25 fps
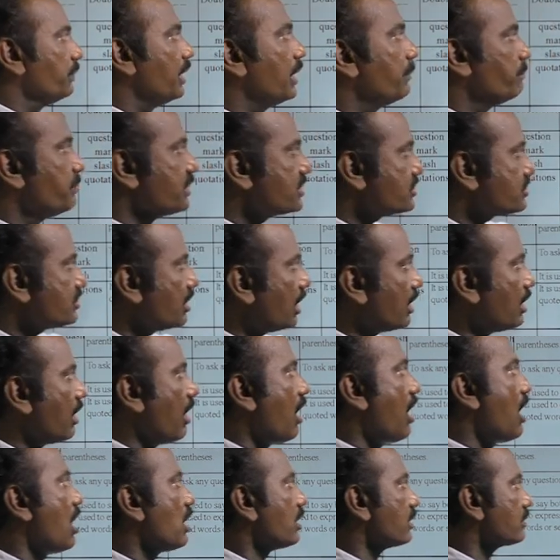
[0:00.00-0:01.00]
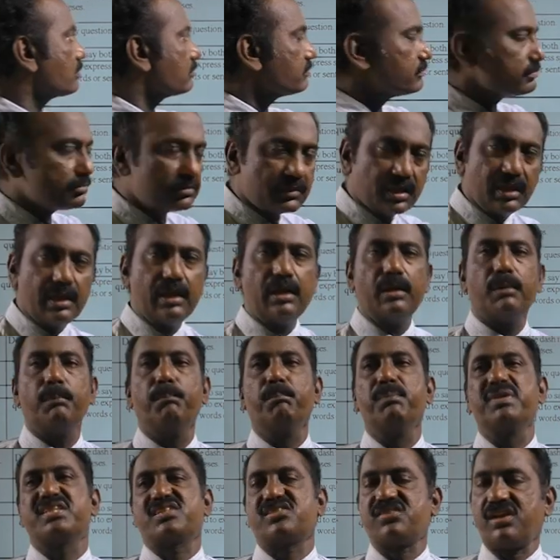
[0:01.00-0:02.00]
may Mr. or
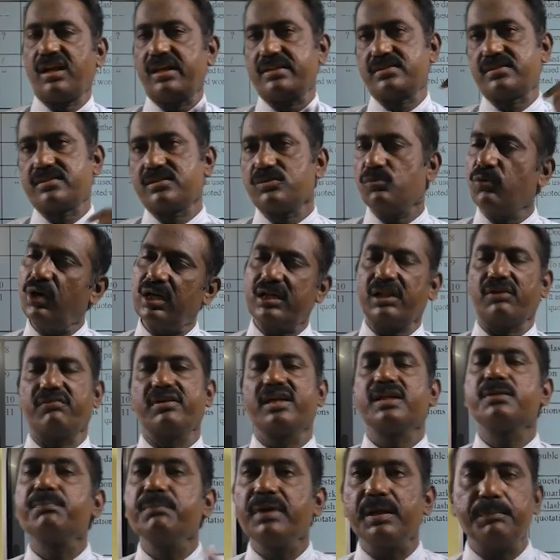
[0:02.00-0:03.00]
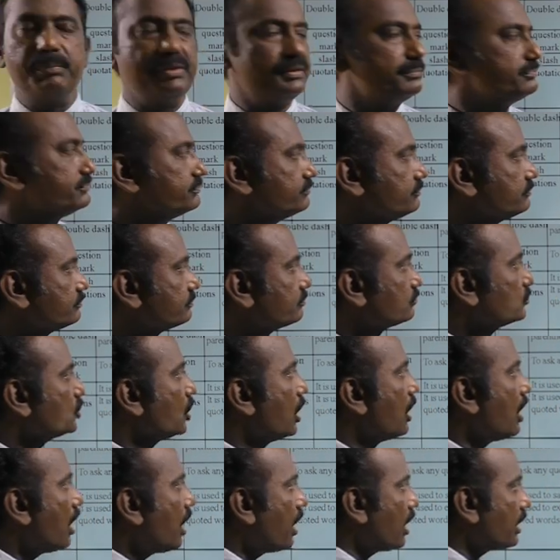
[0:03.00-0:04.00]
mistress, whatever it may be.
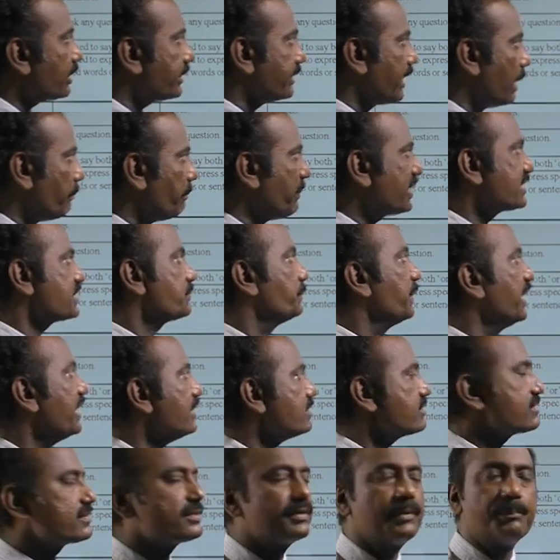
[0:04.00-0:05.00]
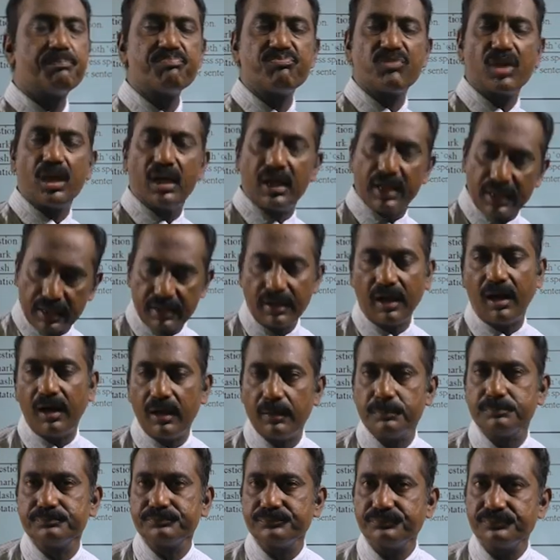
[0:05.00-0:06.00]
Or MS means here,